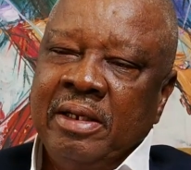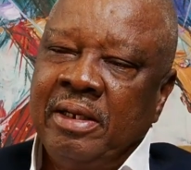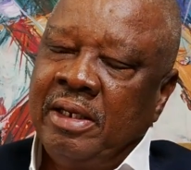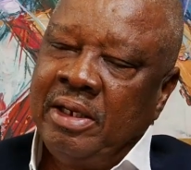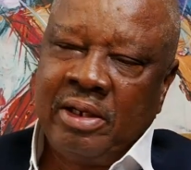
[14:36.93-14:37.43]

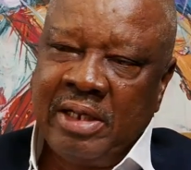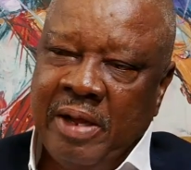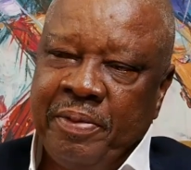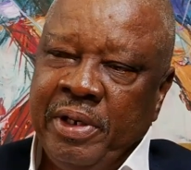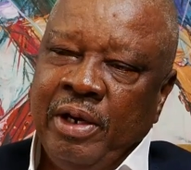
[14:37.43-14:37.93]
It doesn't
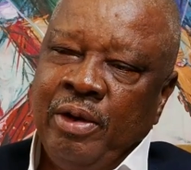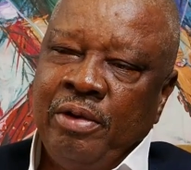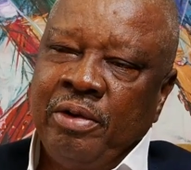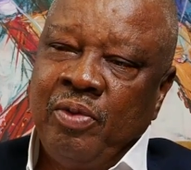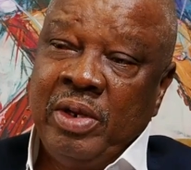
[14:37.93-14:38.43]
happen in law.
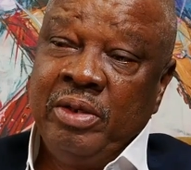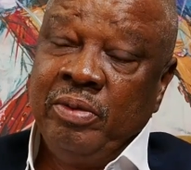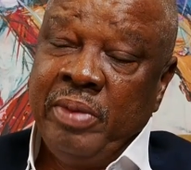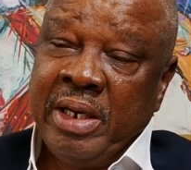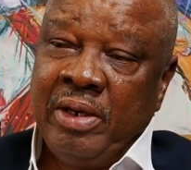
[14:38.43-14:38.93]
When you
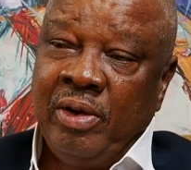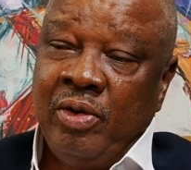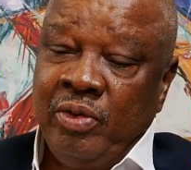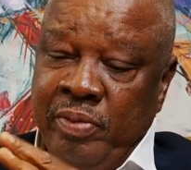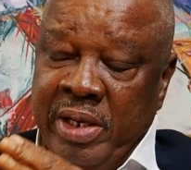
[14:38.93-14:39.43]
make
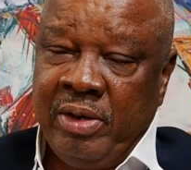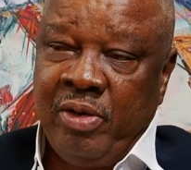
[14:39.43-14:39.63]
law